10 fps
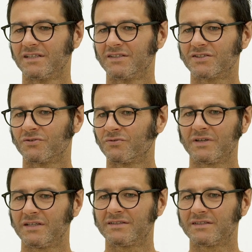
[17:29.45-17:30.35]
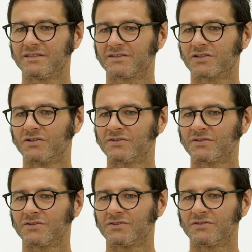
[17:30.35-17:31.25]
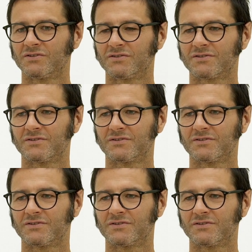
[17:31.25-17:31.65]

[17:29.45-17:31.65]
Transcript: so it's good to